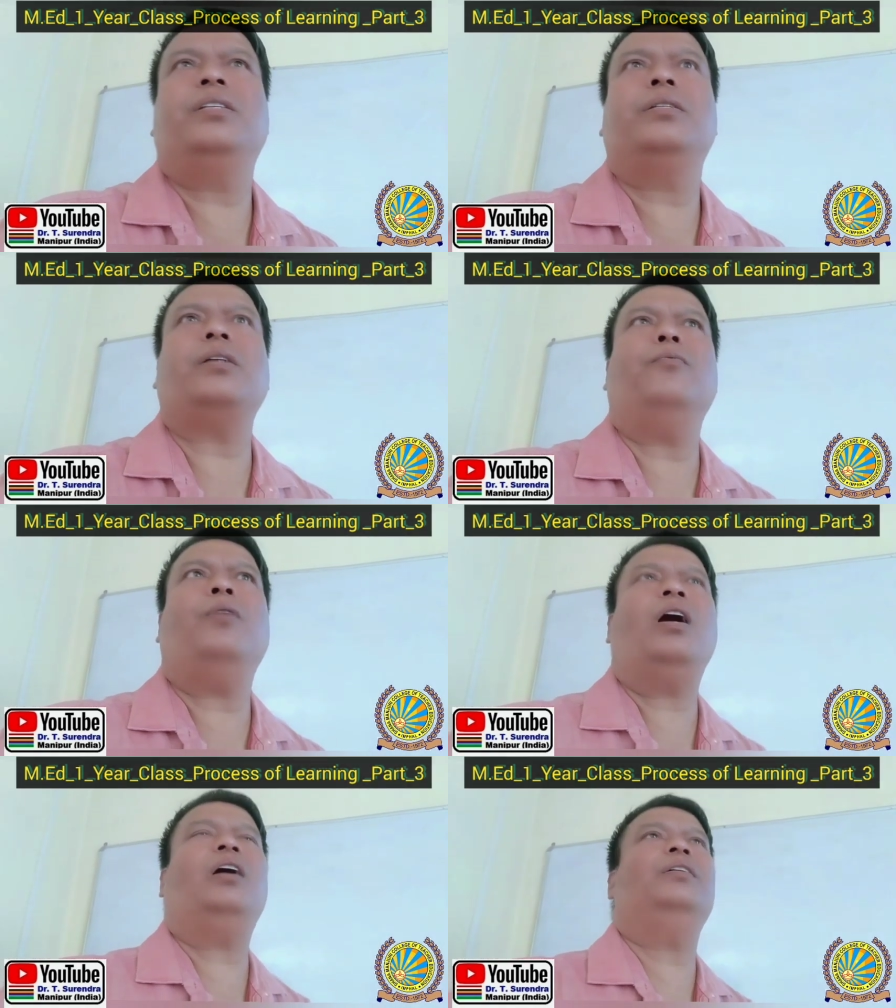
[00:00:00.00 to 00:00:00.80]
Some
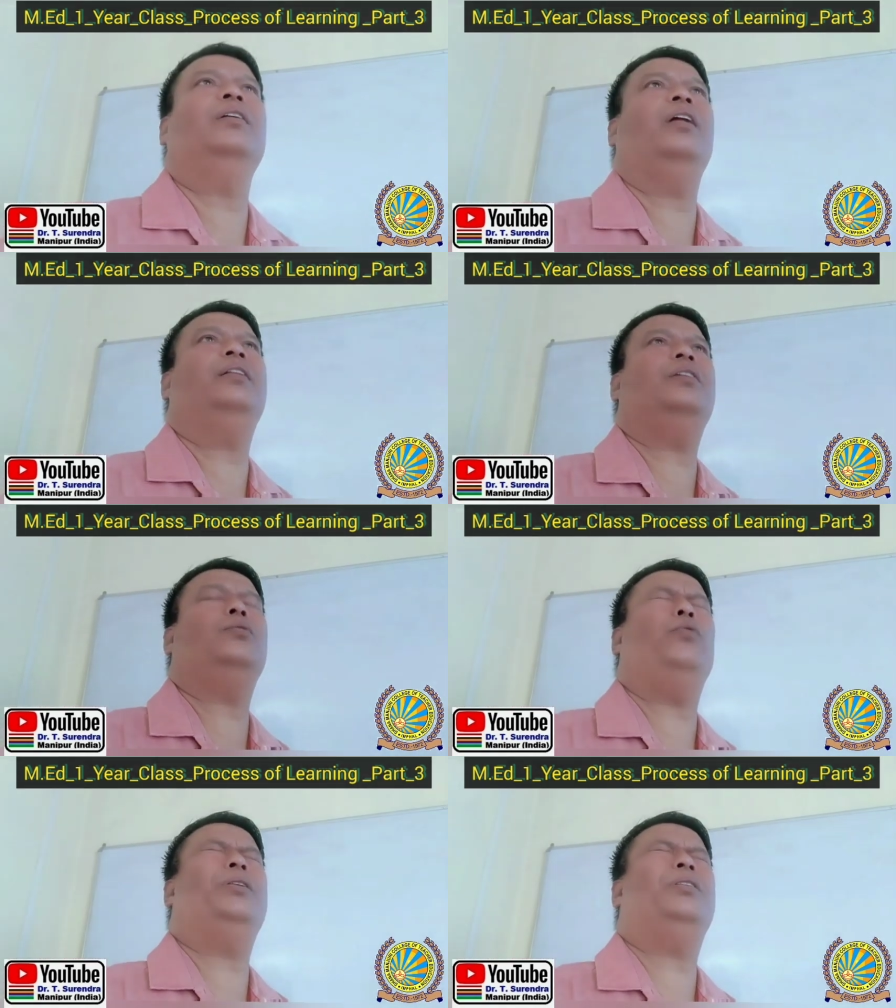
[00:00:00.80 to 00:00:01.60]
are
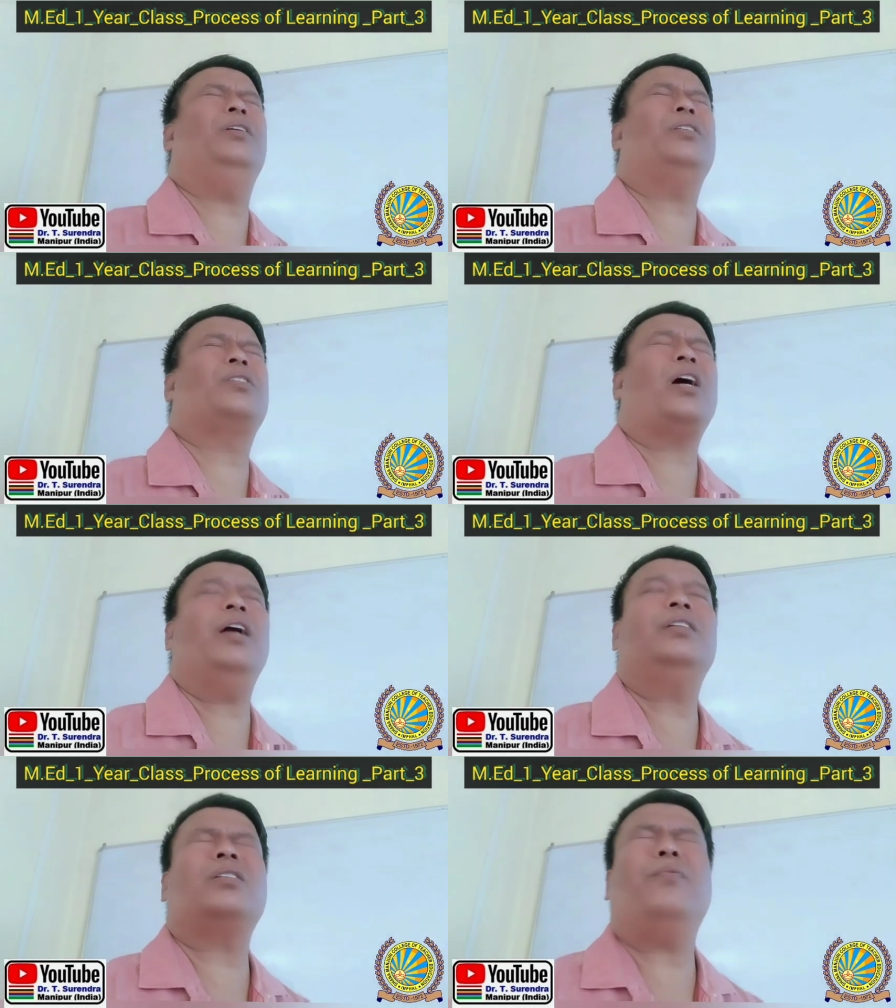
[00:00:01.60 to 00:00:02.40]
related with the
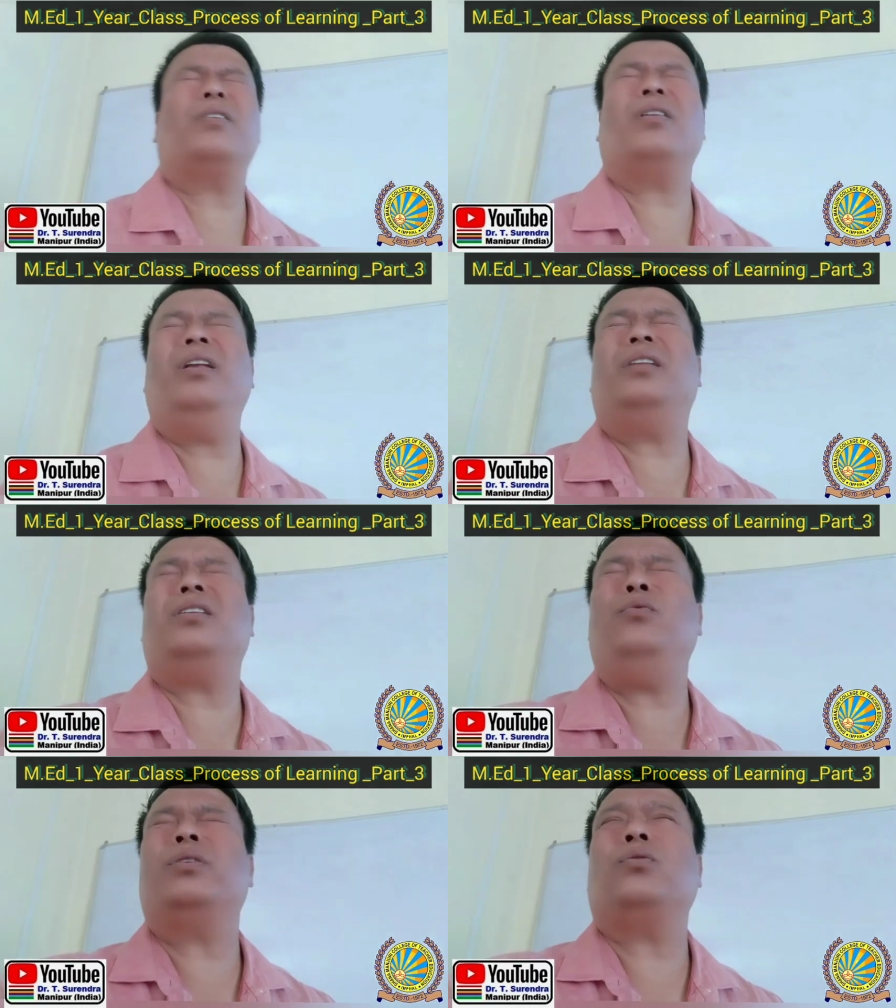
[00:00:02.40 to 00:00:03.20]
science, some are
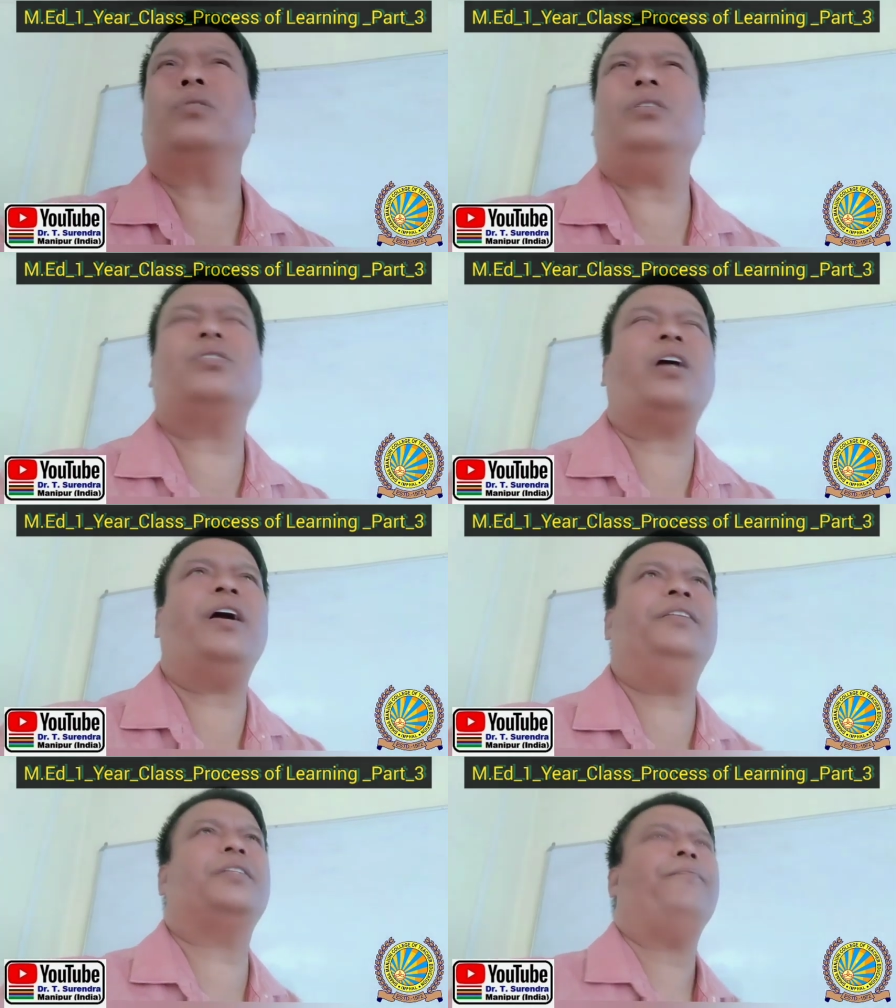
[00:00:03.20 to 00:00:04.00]
related with social
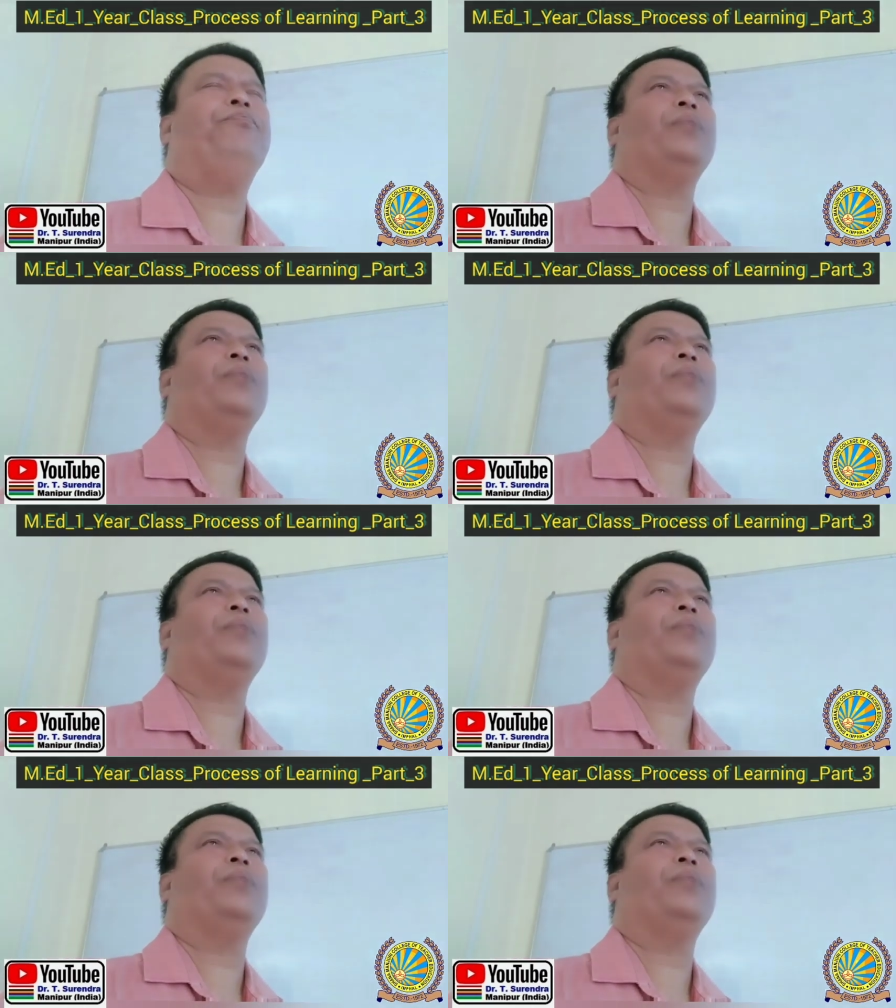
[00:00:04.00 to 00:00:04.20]
science,